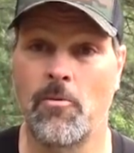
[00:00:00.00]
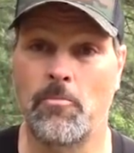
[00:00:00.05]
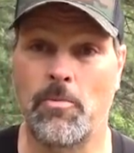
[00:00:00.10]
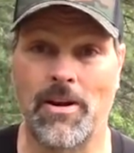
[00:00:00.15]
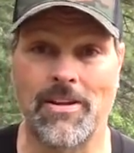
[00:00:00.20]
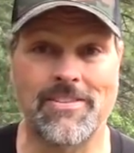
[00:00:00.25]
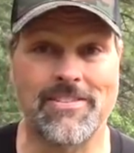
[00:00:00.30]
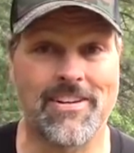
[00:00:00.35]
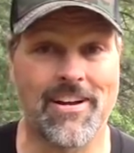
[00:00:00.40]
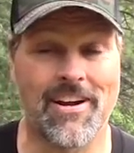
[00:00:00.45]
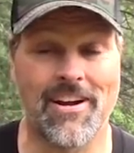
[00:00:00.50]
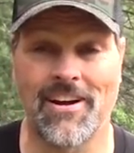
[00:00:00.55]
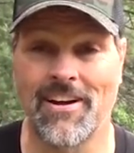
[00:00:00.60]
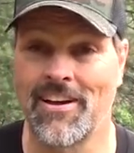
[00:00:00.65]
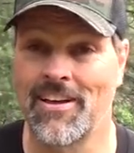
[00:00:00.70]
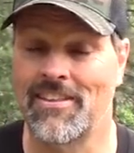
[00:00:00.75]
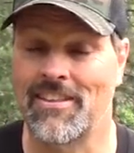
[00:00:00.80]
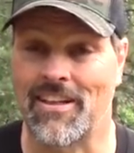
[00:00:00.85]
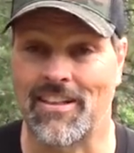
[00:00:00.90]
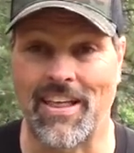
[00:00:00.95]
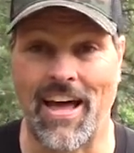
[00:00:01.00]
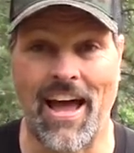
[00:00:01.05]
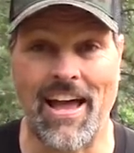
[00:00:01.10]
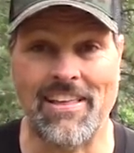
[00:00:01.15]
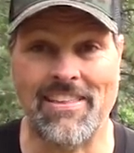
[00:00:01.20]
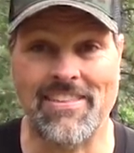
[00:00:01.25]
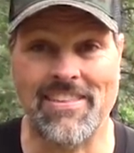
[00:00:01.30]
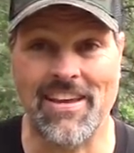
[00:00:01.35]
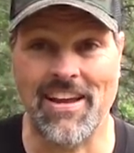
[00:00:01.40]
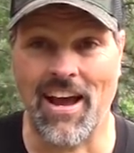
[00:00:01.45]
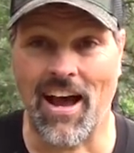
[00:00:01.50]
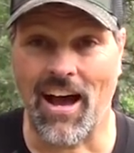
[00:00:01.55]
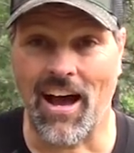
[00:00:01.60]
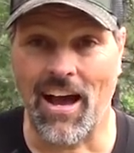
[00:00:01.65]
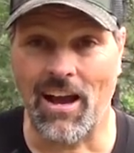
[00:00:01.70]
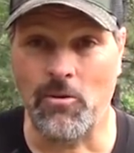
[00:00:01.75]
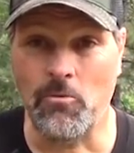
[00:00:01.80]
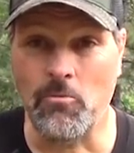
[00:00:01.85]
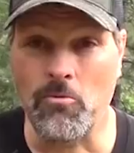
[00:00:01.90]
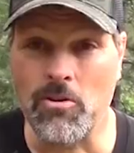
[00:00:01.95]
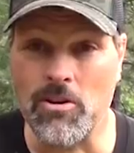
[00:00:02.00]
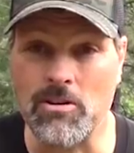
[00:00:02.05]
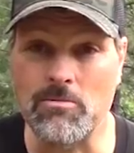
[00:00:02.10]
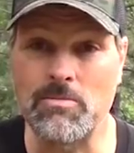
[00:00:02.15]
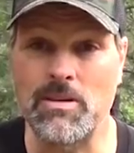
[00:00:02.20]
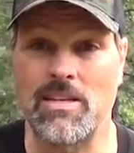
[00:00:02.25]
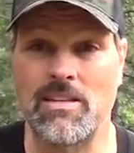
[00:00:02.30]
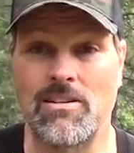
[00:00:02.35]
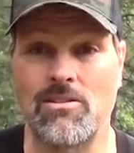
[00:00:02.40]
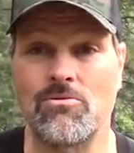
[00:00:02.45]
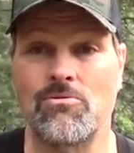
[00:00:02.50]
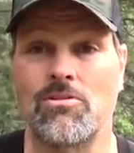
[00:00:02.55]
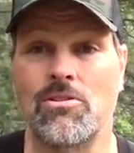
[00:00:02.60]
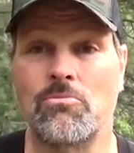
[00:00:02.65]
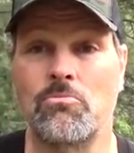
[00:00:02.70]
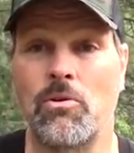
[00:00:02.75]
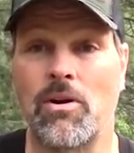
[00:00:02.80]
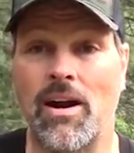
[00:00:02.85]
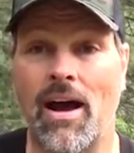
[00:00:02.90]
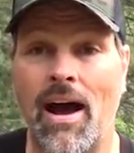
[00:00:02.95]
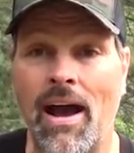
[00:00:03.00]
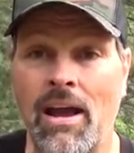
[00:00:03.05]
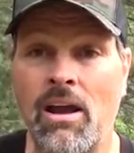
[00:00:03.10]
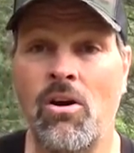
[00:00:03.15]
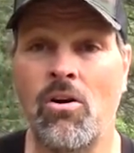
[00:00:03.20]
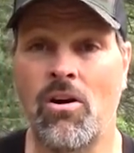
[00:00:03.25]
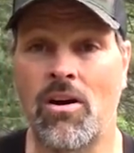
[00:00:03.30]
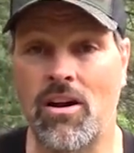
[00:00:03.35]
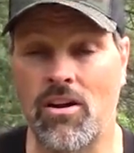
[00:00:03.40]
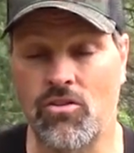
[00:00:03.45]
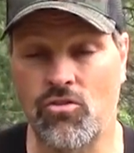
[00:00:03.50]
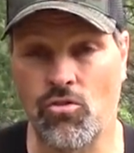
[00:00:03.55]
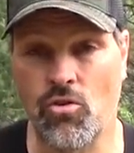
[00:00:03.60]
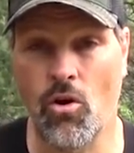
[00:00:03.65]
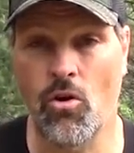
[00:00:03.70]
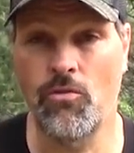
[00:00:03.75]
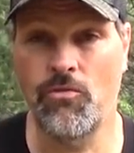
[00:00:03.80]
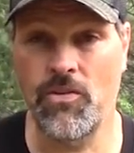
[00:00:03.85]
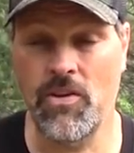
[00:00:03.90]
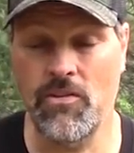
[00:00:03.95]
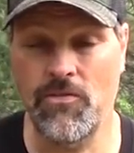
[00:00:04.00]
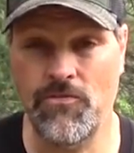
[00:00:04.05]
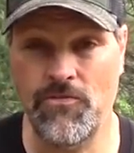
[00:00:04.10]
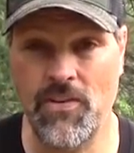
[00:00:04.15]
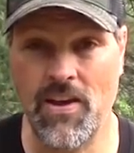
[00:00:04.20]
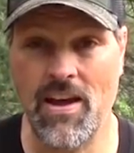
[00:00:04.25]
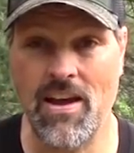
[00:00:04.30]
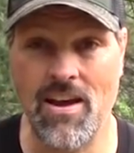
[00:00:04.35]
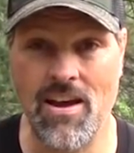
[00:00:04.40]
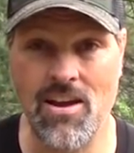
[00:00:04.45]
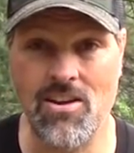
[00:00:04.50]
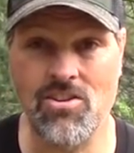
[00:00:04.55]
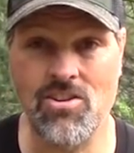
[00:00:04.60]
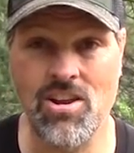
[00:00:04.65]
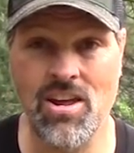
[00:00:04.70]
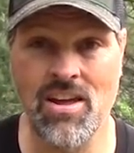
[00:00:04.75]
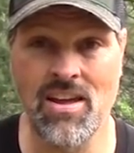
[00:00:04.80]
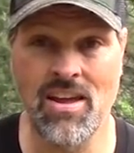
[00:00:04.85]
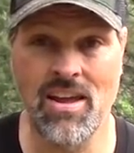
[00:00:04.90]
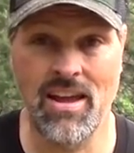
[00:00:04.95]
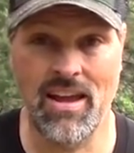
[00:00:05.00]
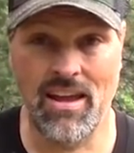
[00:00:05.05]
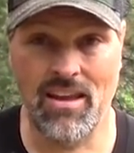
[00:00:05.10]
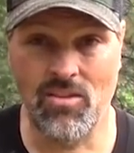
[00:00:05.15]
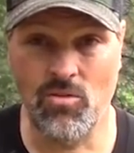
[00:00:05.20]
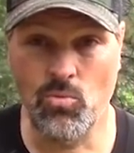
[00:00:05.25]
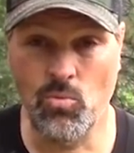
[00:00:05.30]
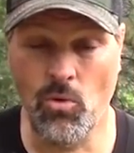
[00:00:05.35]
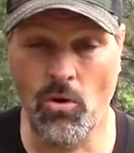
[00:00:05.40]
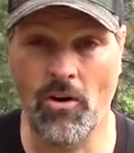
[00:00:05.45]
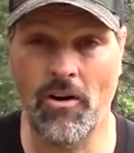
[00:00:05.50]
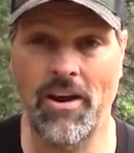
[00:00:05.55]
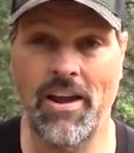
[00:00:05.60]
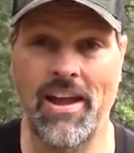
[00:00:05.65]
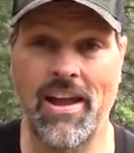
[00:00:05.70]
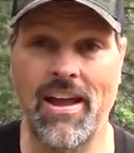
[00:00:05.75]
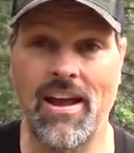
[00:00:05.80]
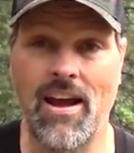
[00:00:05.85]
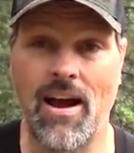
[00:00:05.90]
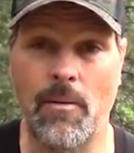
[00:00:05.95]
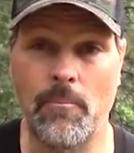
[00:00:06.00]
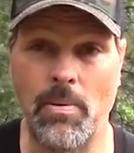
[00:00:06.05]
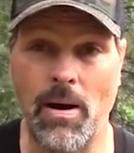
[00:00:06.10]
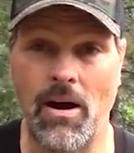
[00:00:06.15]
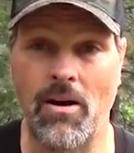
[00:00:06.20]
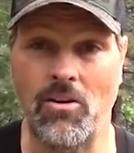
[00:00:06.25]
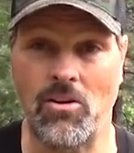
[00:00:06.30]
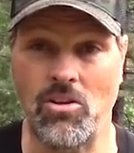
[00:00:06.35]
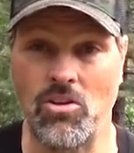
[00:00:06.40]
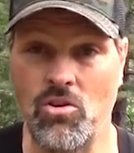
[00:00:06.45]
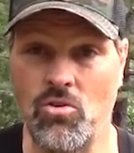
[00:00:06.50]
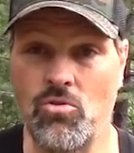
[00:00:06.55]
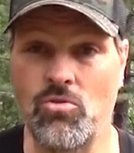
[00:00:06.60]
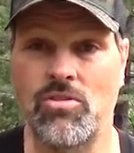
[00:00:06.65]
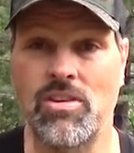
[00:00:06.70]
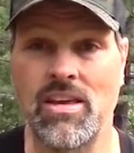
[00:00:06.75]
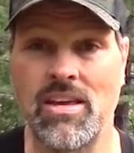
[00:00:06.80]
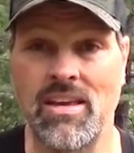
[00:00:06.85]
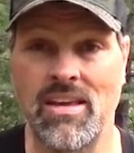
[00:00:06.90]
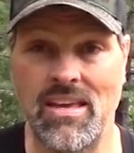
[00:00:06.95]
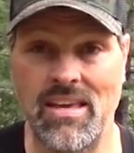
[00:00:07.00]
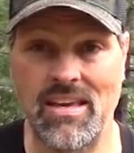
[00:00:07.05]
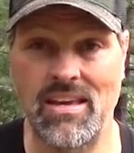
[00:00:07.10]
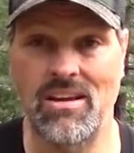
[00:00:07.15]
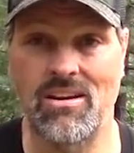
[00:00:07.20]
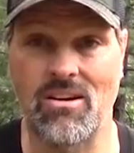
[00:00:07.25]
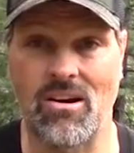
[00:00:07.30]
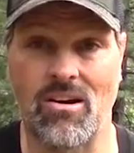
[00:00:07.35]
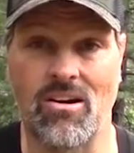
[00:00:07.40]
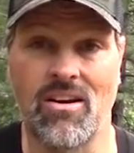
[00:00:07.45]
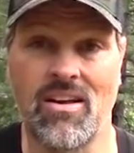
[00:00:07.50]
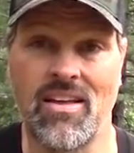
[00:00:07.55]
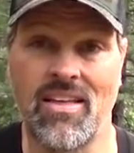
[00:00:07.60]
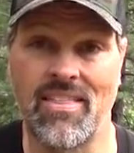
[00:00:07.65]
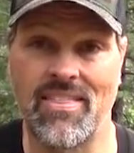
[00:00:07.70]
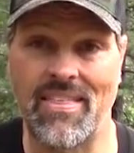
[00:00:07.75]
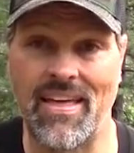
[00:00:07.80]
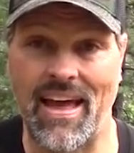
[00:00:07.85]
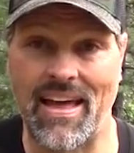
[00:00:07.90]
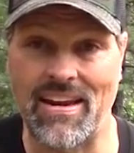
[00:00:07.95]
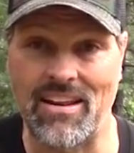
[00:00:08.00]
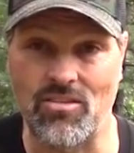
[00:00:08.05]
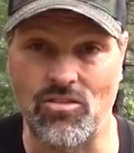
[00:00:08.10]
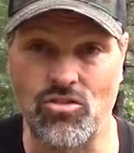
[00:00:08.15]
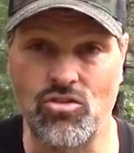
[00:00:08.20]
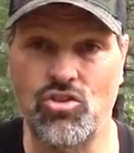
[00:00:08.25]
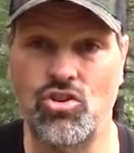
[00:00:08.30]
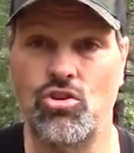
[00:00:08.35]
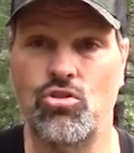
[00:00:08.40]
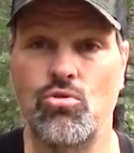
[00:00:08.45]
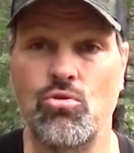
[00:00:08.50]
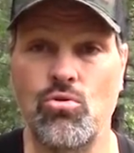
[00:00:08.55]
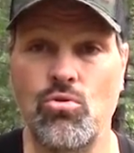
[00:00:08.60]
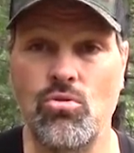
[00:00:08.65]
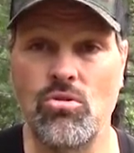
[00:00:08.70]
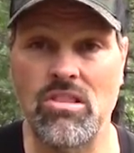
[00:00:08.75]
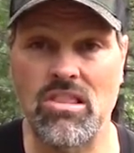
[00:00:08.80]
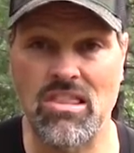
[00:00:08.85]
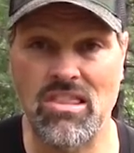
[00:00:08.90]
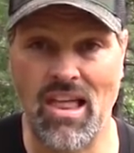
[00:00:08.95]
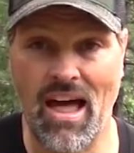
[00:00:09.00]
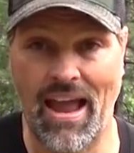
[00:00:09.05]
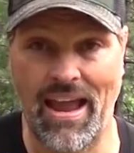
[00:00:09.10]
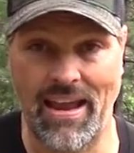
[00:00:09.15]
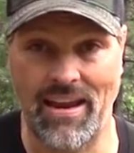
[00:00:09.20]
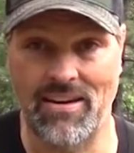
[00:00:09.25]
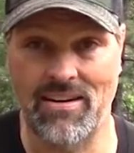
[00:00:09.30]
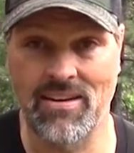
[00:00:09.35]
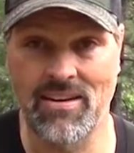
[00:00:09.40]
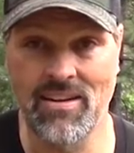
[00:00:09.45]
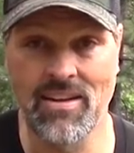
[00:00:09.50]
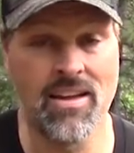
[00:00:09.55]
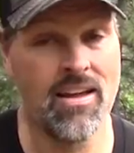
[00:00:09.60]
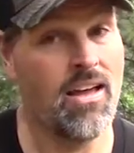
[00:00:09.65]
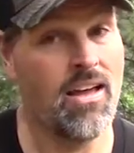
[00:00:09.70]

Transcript: But the last thing I want to be doing when I hook a trophy fish is worrying about using gear that is too light.